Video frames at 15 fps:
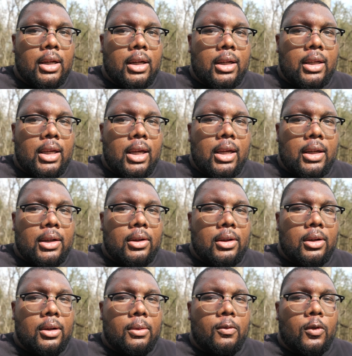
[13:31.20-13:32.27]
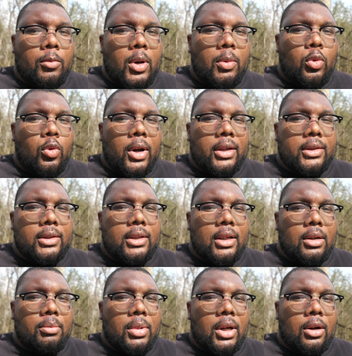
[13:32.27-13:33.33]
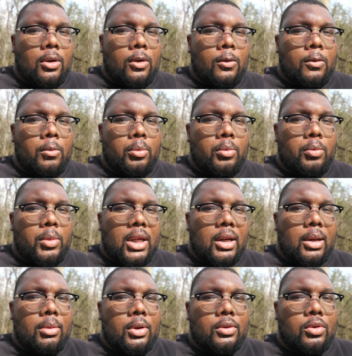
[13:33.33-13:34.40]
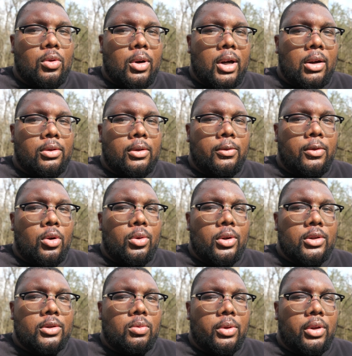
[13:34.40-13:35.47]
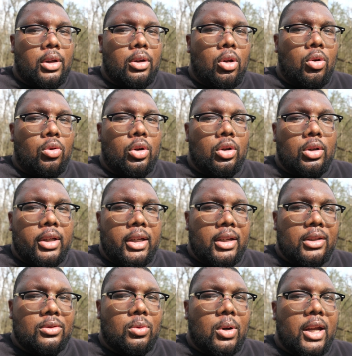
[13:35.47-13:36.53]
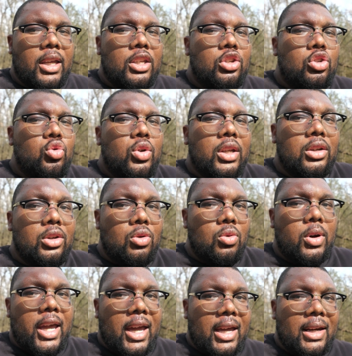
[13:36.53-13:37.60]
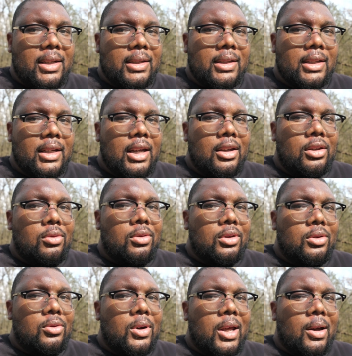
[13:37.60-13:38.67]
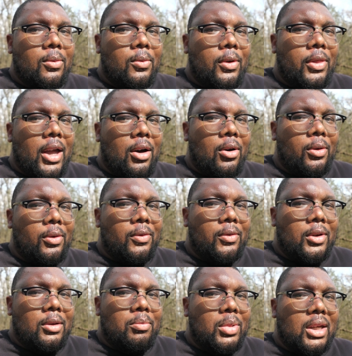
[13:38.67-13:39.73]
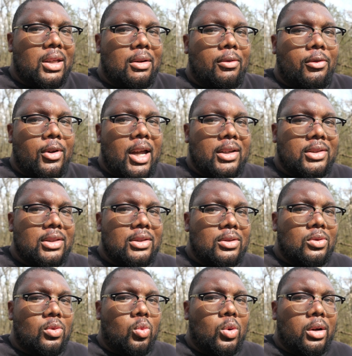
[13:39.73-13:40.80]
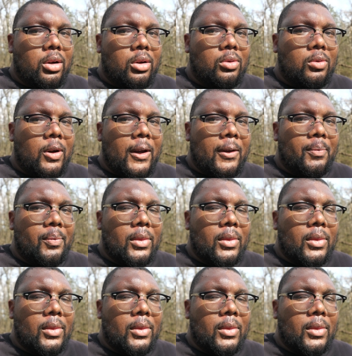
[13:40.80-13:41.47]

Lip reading: Again, remember what I said about being able to throw out the focus with a longer lens, right? You can do that. You can do that without it being the fastest in the world, right?